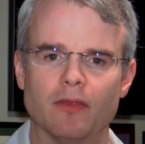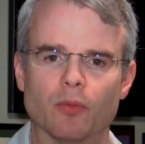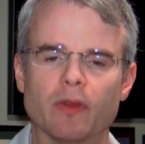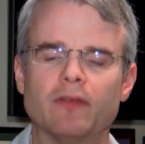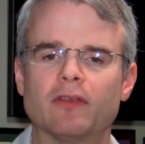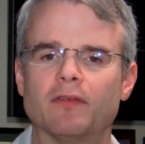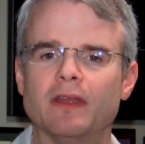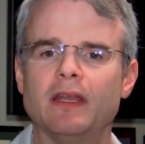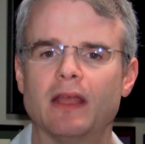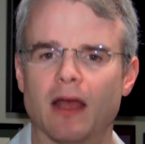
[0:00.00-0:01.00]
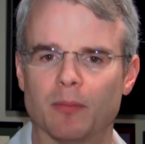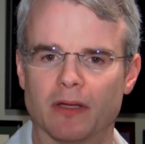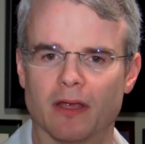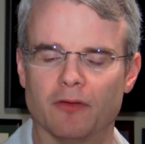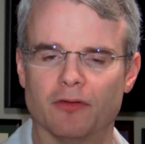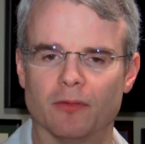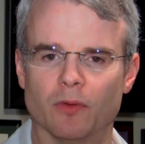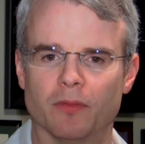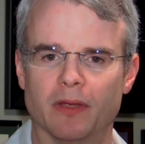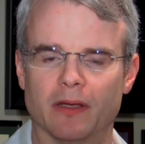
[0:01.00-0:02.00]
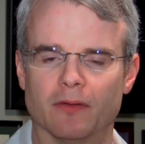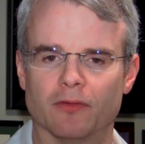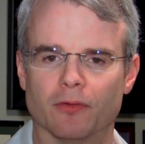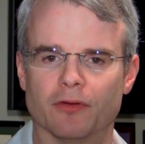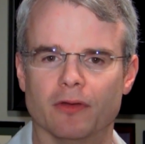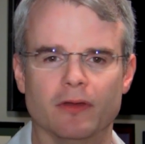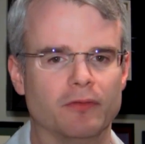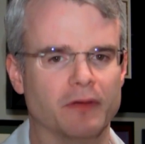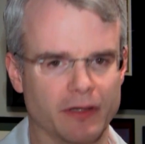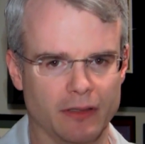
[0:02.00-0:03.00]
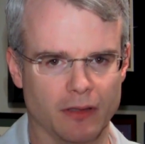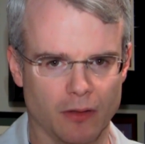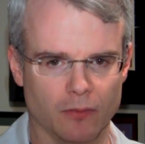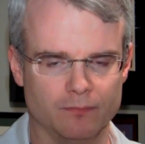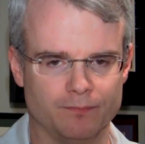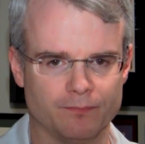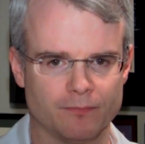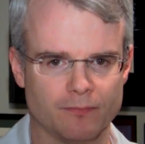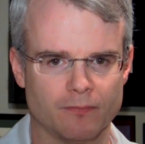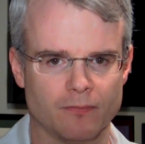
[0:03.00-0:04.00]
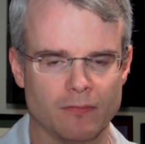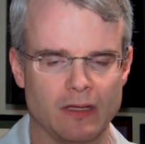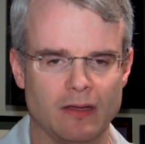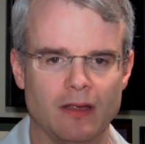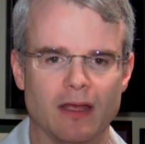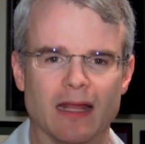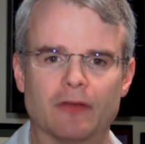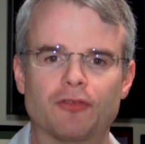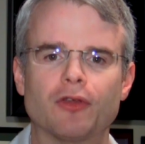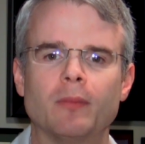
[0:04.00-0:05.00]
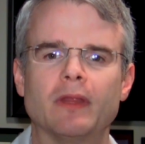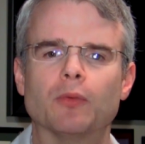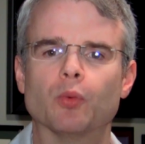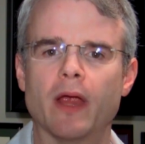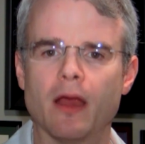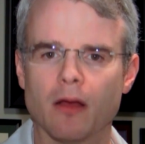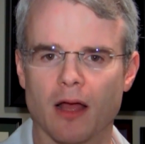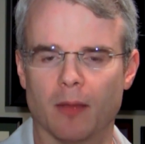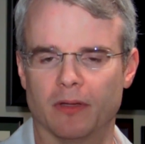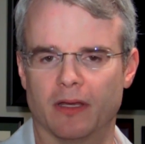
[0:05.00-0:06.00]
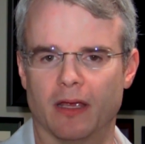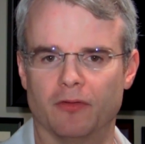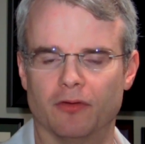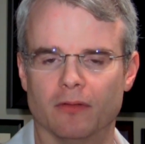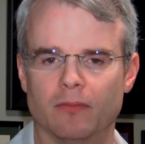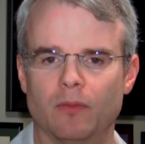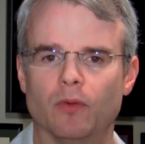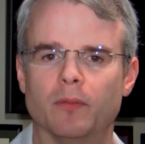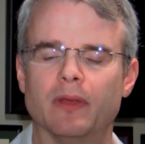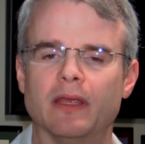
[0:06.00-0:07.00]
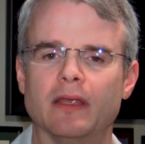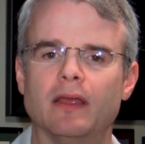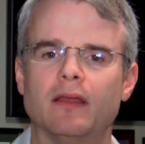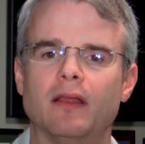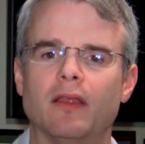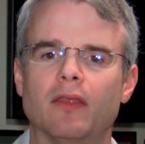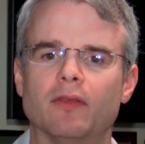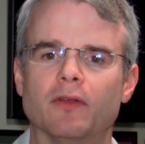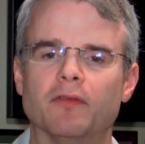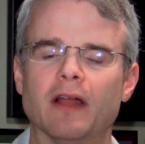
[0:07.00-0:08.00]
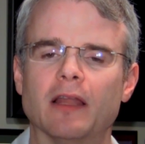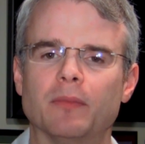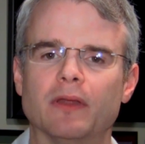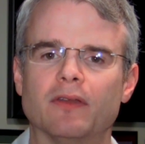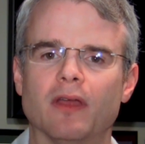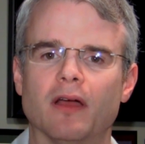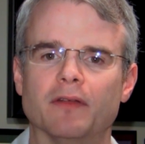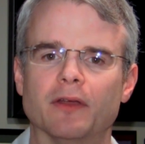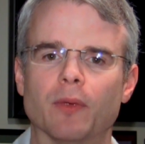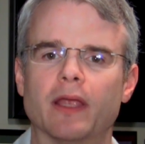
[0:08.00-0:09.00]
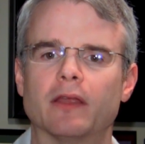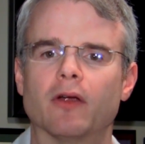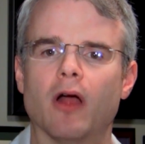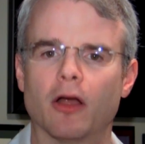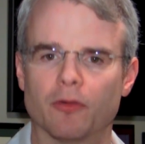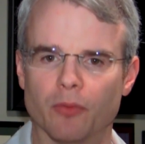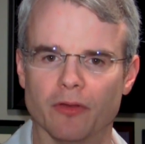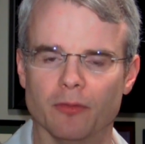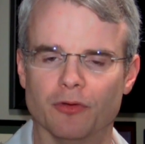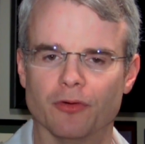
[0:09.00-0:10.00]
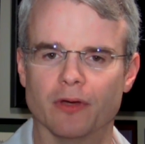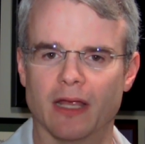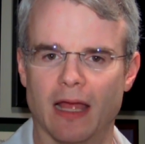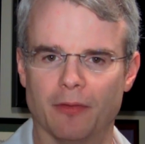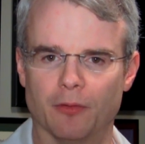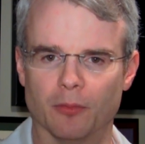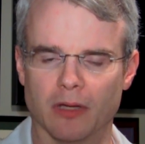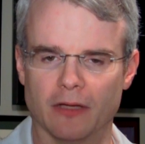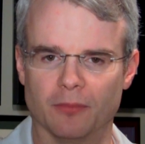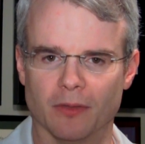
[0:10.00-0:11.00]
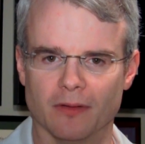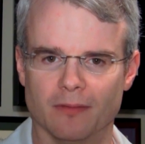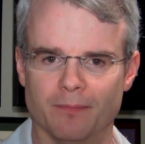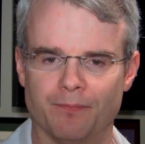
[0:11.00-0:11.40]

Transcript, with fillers: The risk of any complication with PICC insertion is very low. An extremely rare complication would be the development of an irregular heart rhythm during catheter placement.